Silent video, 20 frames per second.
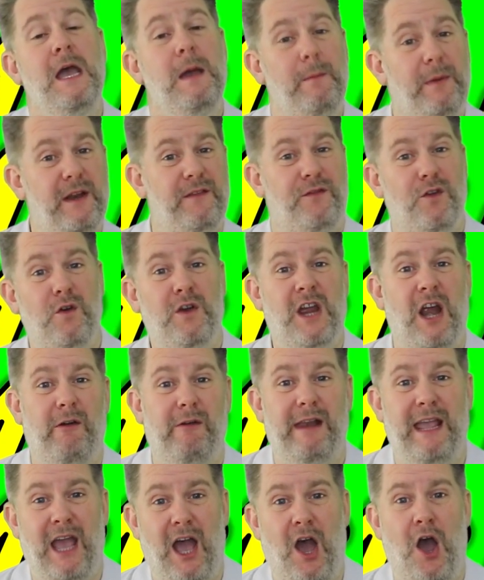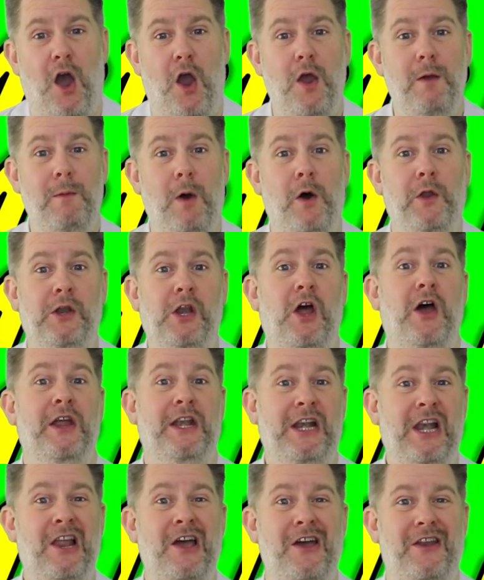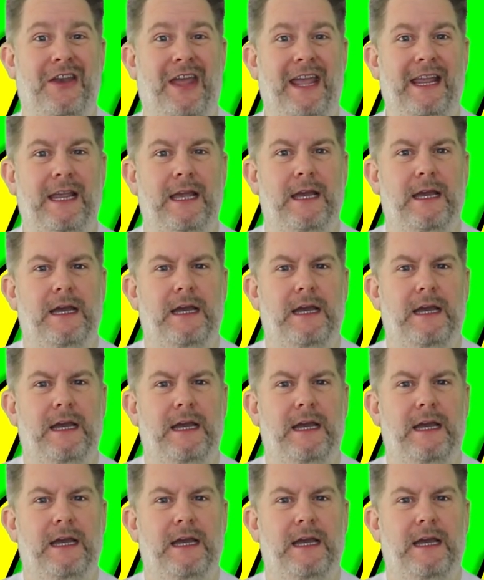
But if you're currently at home online learning,